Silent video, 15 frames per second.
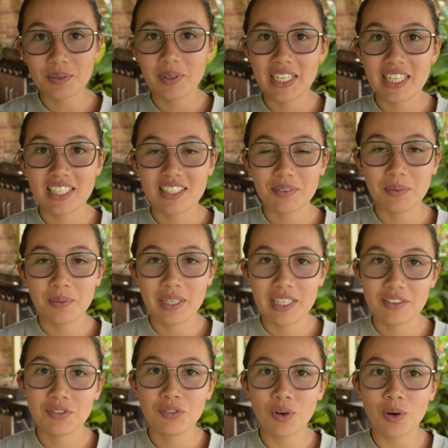week,
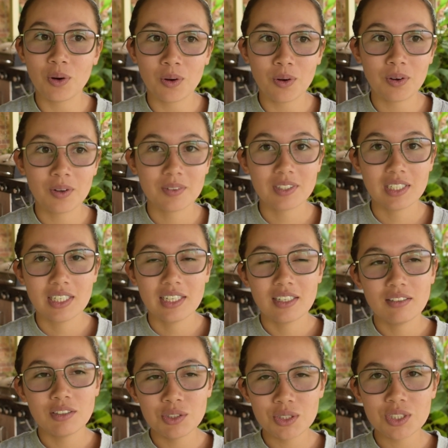week 4,
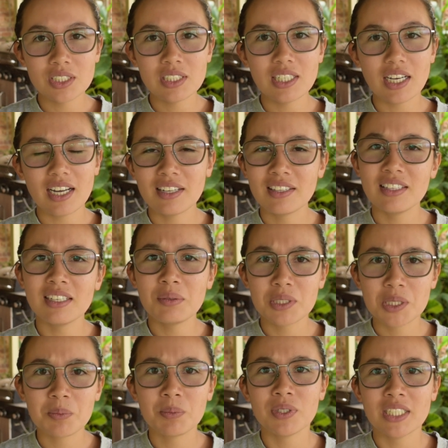nutrition I think
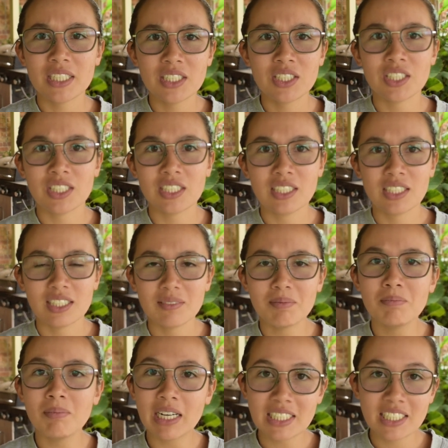was pretty good.
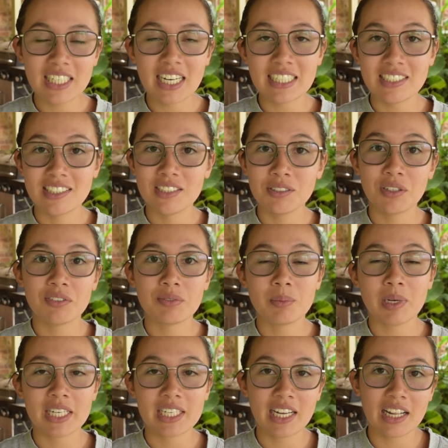Monday I did go over
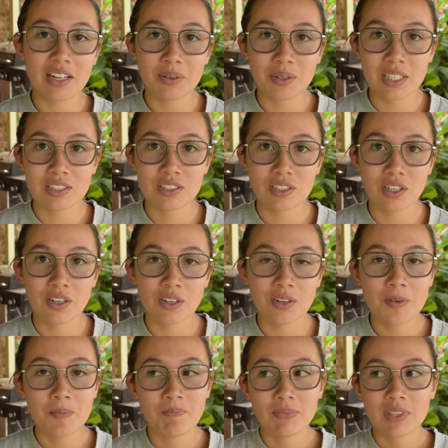my calories, so
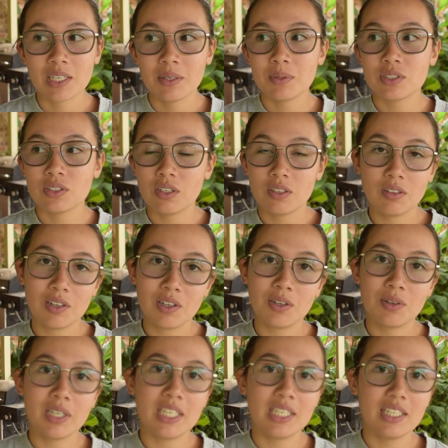was no longer
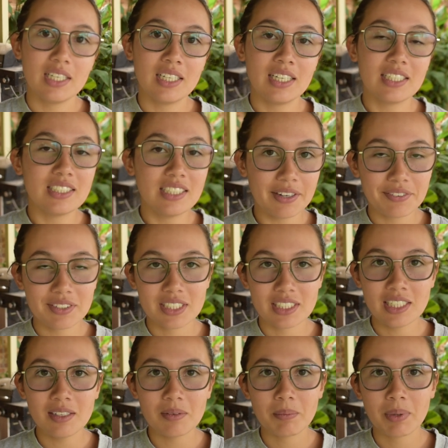in a
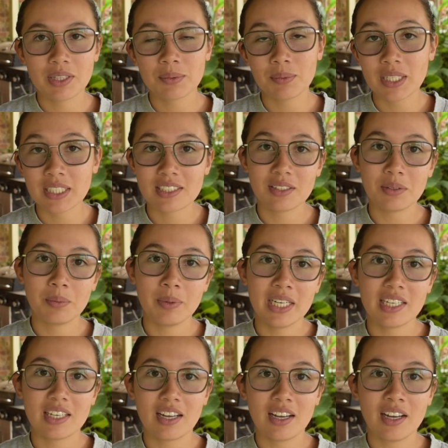deficit, but the rest of the
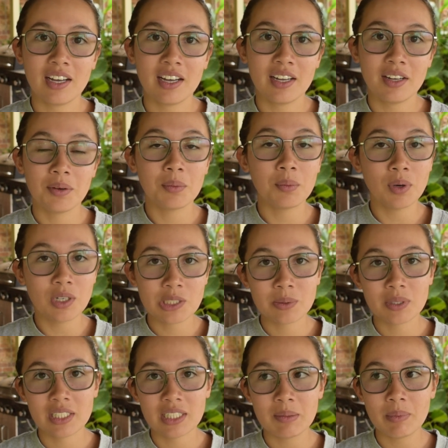week I was
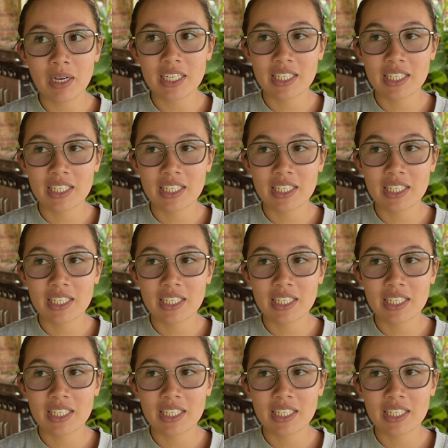within my